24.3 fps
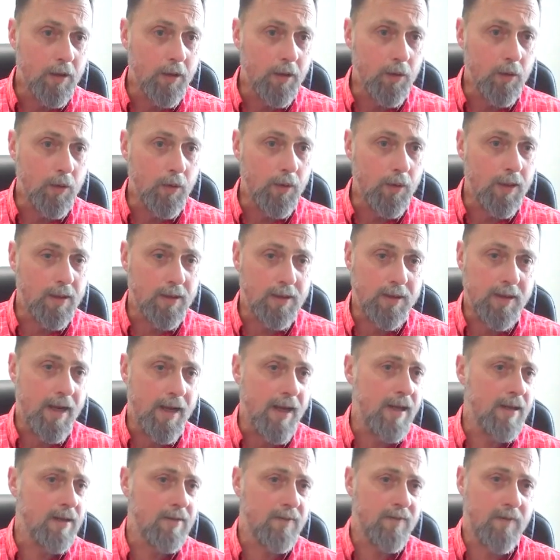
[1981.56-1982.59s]
who his
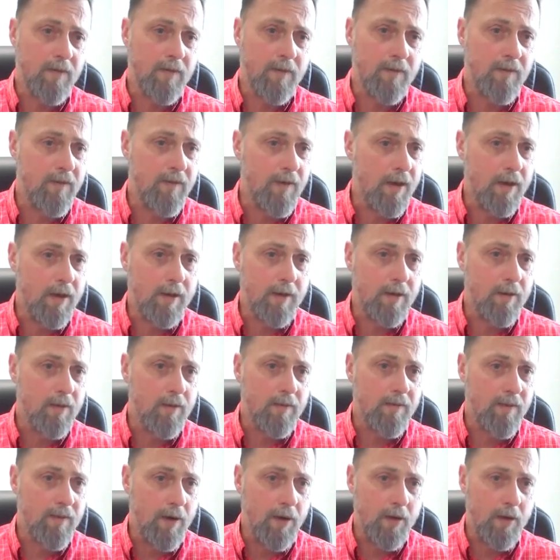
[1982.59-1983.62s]
dad's a very,
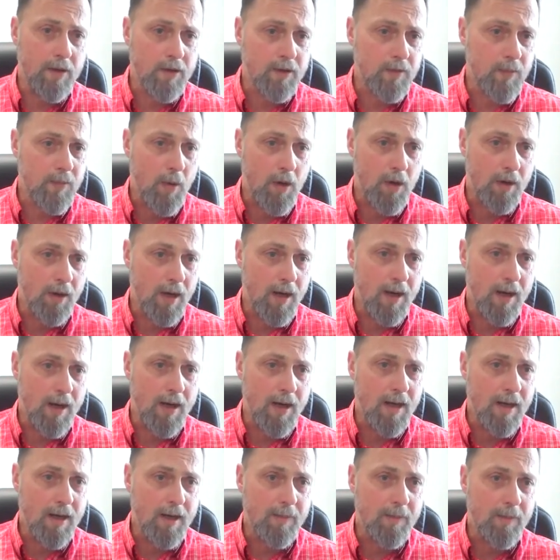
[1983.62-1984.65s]
very smart
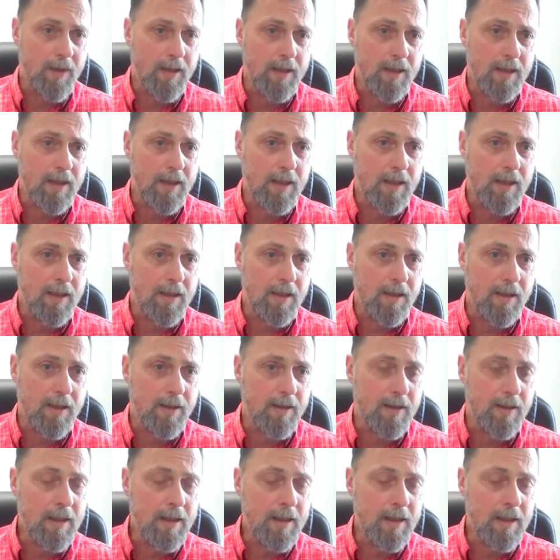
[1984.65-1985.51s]
guy, but he